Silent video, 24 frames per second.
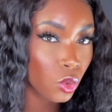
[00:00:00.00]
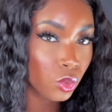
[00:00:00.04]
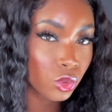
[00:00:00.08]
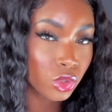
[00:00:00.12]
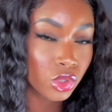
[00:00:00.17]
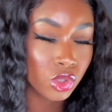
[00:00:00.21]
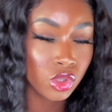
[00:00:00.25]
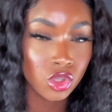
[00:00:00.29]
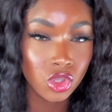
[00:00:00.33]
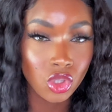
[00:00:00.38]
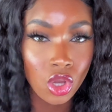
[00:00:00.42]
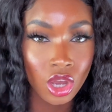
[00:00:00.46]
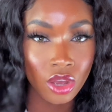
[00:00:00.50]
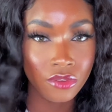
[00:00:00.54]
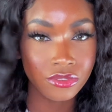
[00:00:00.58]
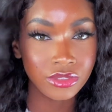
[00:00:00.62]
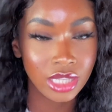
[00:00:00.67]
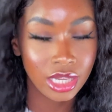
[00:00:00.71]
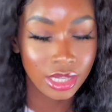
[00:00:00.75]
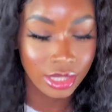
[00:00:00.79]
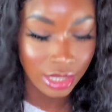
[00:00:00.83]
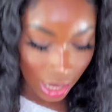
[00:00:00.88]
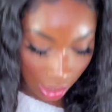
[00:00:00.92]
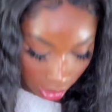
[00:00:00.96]
soft,
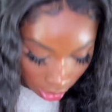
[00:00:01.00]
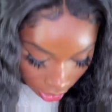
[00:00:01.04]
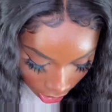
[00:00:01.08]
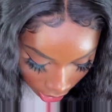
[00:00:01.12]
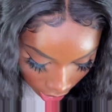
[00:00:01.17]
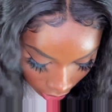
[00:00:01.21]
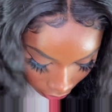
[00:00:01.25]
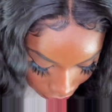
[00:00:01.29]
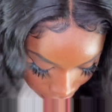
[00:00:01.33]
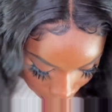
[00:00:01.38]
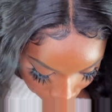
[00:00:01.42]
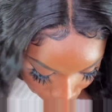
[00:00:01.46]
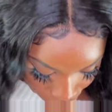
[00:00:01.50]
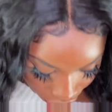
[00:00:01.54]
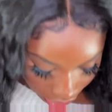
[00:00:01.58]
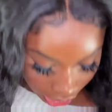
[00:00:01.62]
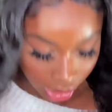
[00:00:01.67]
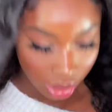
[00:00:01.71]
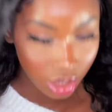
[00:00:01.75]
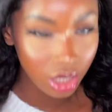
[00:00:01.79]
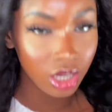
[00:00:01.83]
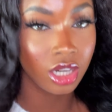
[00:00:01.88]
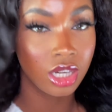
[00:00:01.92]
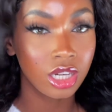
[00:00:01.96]
and I love the
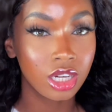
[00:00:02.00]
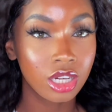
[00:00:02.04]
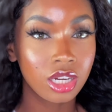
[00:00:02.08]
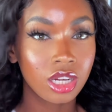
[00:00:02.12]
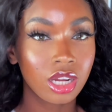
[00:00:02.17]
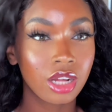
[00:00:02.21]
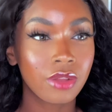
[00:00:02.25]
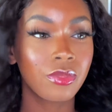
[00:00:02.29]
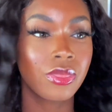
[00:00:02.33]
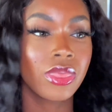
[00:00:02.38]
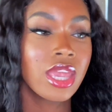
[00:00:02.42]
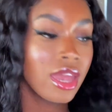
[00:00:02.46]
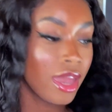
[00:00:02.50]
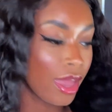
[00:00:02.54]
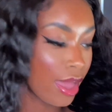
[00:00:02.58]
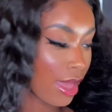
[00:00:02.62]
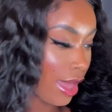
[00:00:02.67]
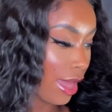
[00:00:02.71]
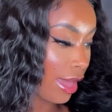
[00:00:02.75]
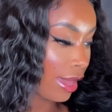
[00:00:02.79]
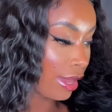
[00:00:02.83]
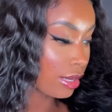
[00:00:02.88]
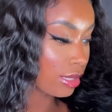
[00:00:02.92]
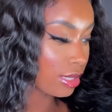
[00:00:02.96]
freaking curl.
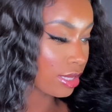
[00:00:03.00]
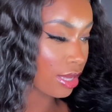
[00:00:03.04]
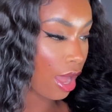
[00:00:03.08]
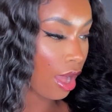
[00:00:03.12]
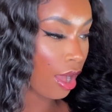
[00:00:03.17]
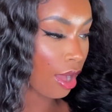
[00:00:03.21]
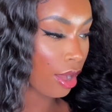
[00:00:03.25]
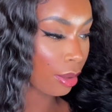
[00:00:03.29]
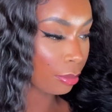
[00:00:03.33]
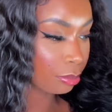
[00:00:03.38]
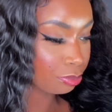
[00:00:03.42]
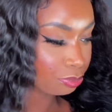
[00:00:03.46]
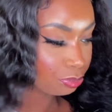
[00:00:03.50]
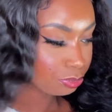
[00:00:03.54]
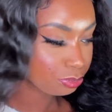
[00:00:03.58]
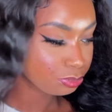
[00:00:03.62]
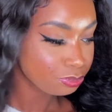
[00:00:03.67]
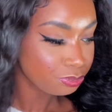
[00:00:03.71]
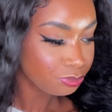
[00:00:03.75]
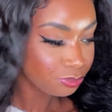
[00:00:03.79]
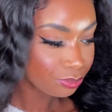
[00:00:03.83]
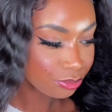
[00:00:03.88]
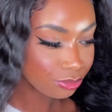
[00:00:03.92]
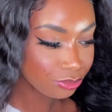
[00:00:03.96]
And
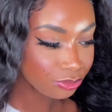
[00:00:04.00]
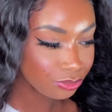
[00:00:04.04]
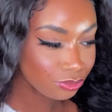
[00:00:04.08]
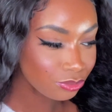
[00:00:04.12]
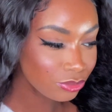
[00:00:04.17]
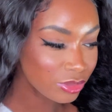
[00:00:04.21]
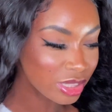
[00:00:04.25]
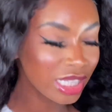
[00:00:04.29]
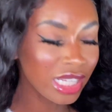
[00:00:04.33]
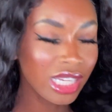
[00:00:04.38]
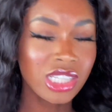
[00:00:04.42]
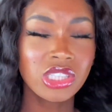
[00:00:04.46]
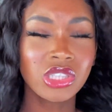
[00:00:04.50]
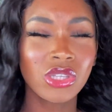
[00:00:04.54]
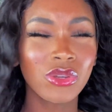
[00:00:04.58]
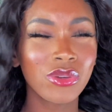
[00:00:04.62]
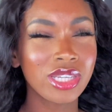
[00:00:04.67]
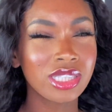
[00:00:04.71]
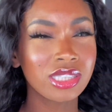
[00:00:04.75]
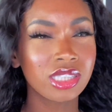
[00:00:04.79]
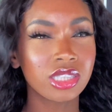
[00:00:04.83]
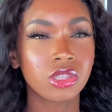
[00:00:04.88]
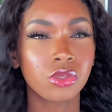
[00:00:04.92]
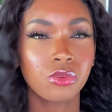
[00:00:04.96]
it's so
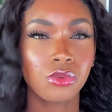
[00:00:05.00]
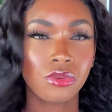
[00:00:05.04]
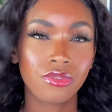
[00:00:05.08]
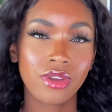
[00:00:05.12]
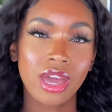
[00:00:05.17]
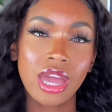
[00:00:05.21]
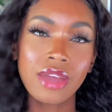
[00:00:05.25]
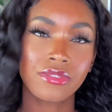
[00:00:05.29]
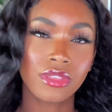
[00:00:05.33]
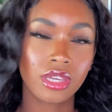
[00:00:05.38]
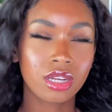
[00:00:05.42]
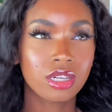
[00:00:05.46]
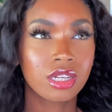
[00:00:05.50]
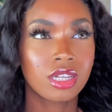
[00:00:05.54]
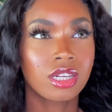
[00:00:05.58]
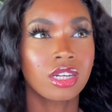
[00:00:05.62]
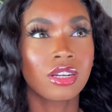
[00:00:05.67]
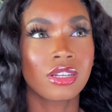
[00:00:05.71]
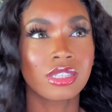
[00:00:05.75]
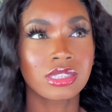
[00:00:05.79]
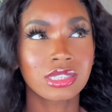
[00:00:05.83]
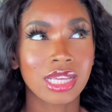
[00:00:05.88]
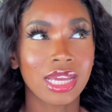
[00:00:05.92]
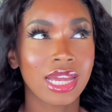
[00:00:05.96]
easy to revive the
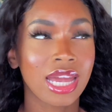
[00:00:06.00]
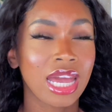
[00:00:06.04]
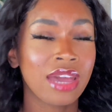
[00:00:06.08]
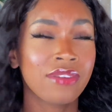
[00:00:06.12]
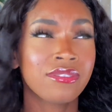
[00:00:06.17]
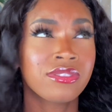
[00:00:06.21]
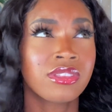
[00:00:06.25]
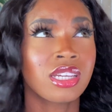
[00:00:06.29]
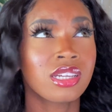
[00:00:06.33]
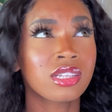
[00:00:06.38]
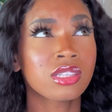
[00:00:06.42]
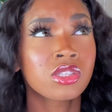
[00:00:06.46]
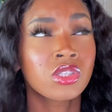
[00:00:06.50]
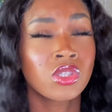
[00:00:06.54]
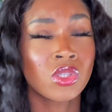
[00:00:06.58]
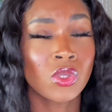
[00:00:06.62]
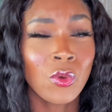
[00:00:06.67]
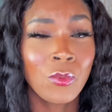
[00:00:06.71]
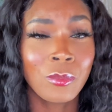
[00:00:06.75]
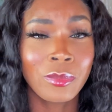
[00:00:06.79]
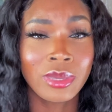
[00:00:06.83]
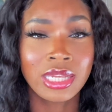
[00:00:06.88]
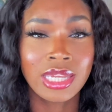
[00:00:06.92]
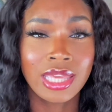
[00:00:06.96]
curls. Like, I've done
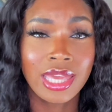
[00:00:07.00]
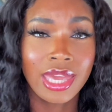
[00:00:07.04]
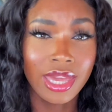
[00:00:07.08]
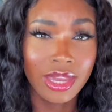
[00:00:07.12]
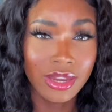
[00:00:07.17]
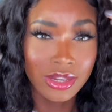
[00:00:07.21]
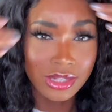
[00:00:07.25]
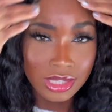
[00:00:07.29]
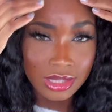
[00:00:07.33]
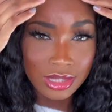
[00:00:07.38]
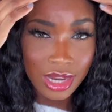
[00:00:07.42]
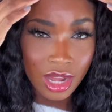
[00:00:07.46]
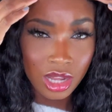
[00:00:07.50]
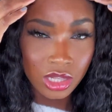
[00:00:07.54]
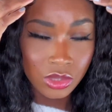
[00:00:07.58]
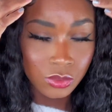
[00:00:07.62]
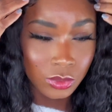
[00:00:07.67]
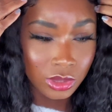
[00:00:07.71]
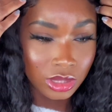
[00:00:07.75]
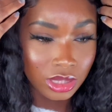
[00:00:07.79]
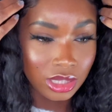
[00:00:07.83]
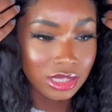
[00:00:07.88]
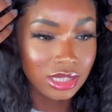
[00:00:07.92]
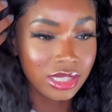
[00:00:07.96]
so many hairstyles
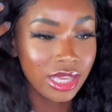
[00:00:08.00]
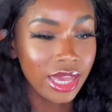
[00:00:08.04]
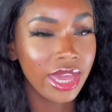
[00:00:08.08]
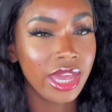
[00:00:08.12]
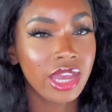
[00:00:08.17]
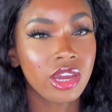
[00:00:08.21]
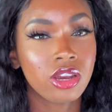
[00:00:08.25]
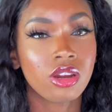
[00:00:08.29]
with this hair